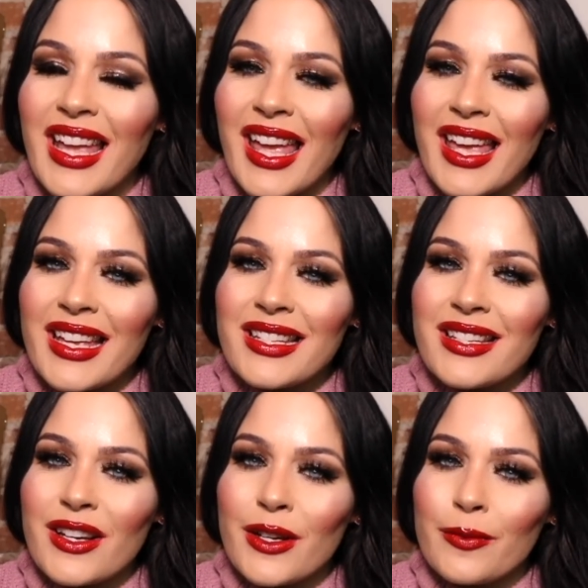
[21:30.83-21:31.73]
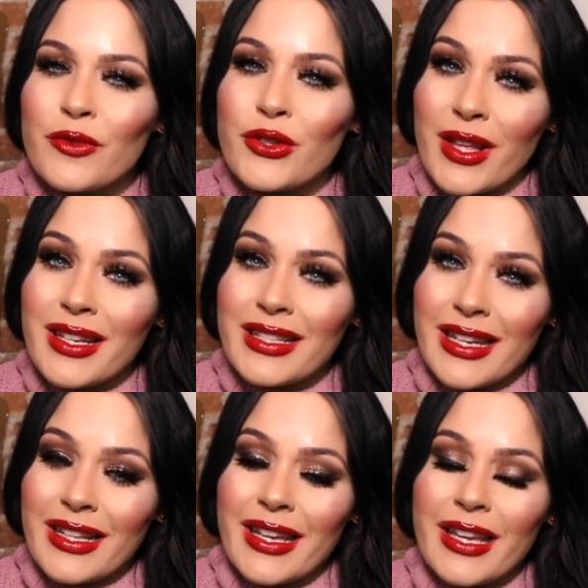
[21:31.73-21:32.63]
and um, do that
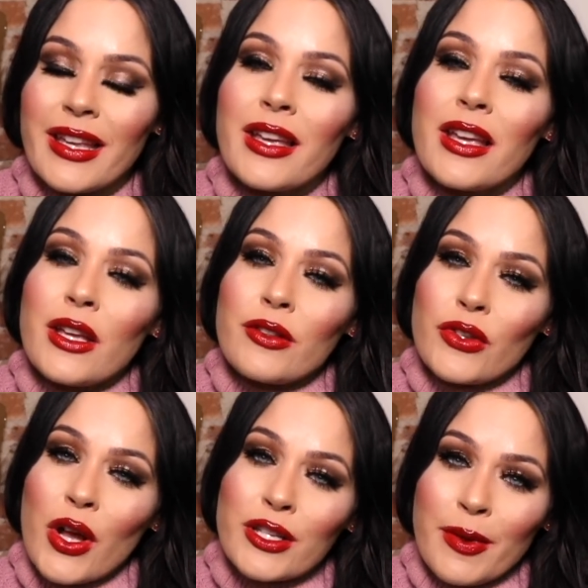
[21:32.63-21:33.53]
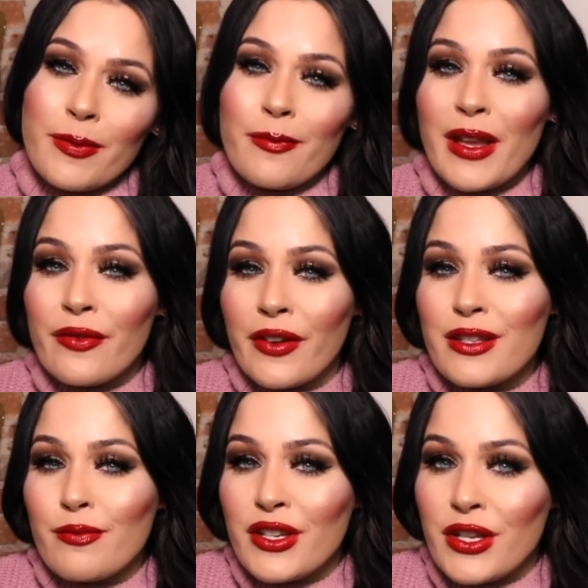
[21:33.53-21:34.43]
daily. Talk to people, make
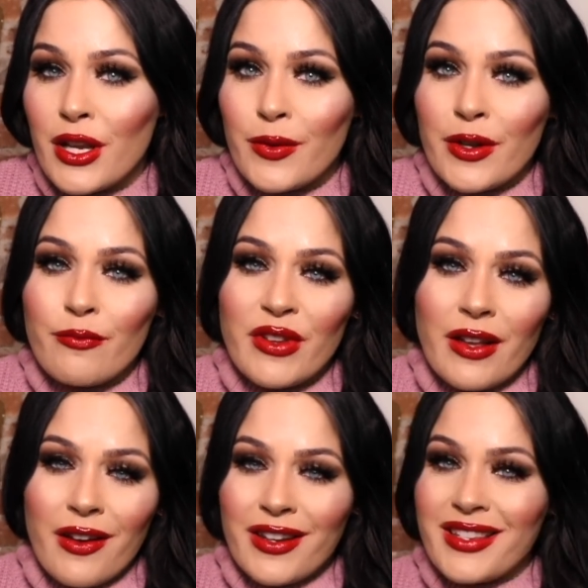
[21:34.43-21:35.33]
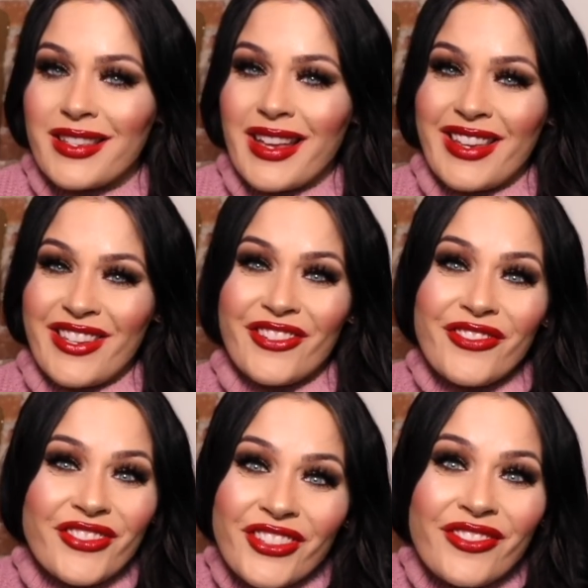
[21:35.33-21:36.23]
friends, be genuine, be honest, and you
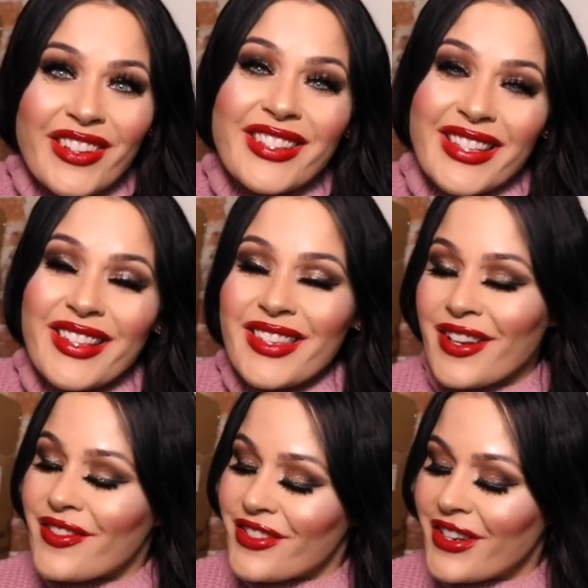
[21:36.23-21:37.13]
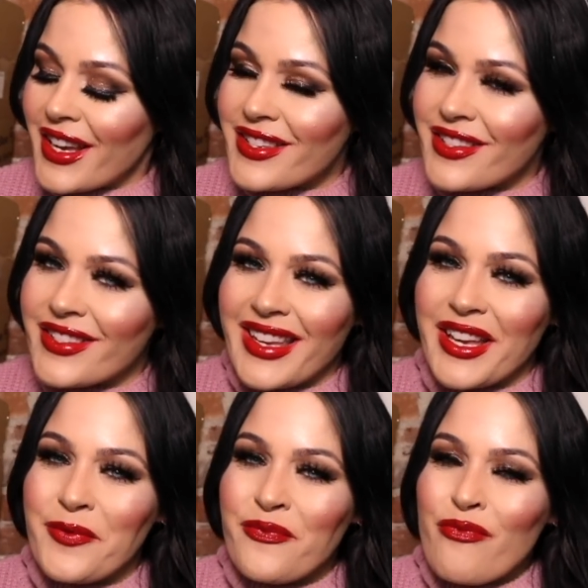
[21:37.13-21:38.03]
you'll be sent stuff too, guys. You'll
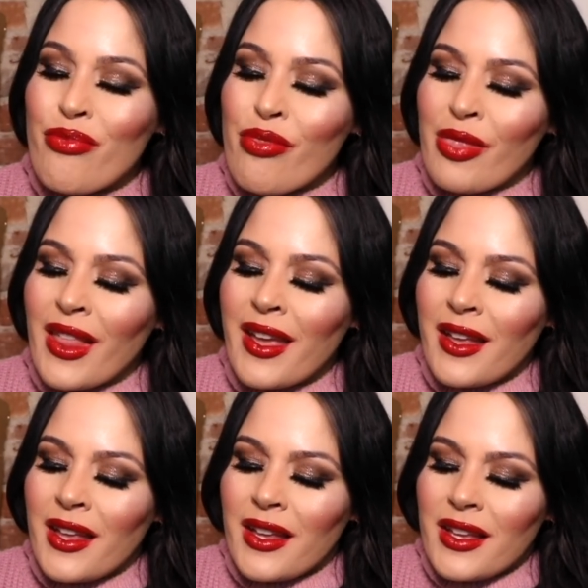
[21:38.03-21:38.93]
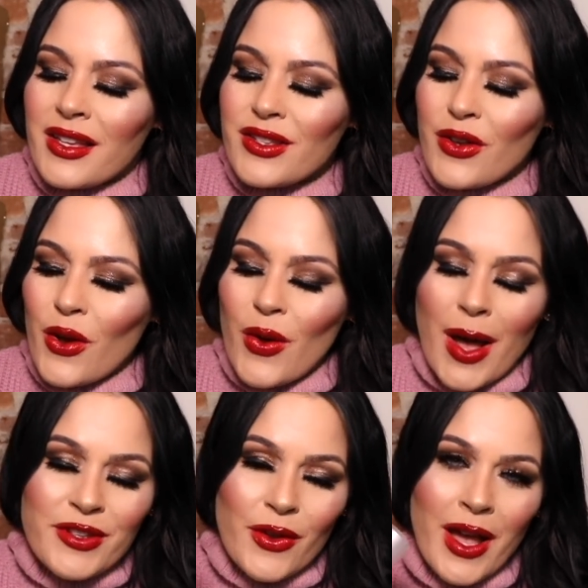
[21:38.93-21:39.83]
see. So
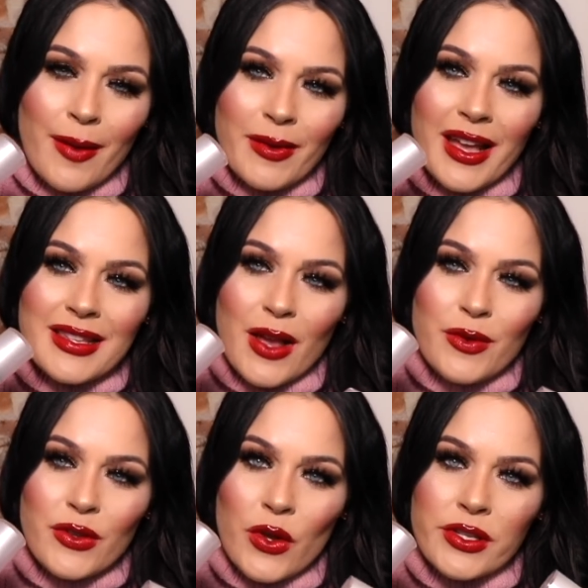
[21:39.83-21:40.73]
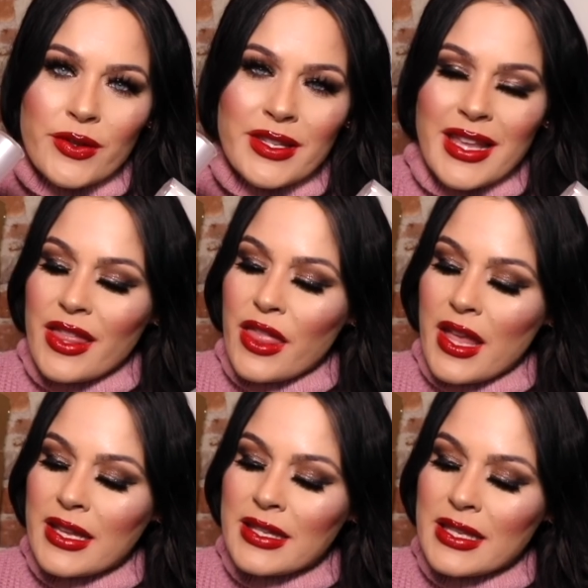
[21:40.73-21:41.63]
I'm so happy, guys. I was also sent
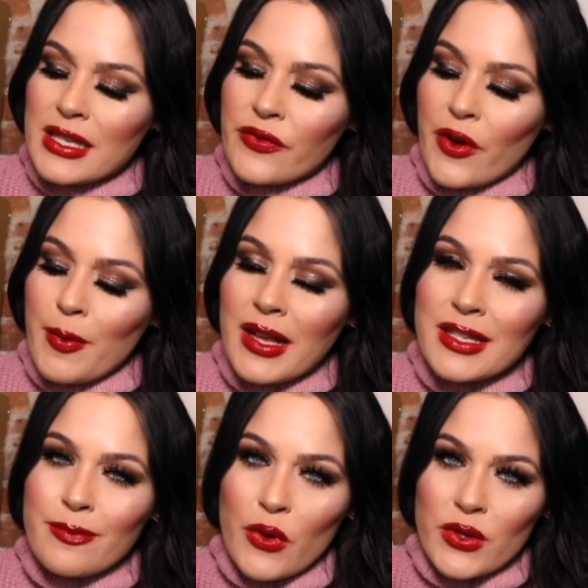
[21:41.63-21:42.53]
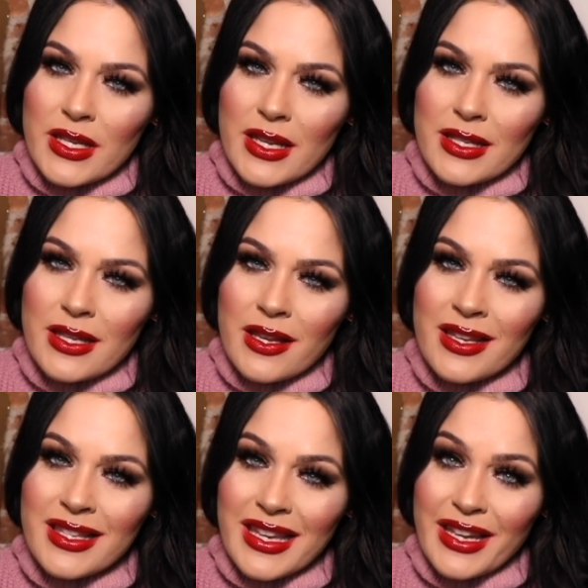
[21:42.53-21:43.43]
this. This is from Osmosis
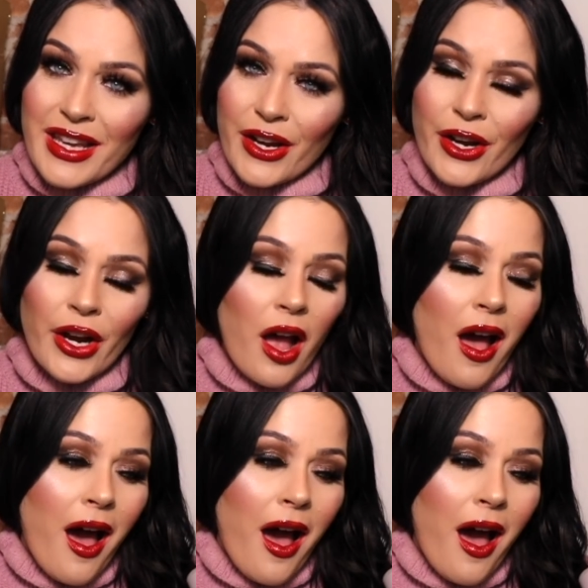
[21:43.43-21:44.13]
Skincare.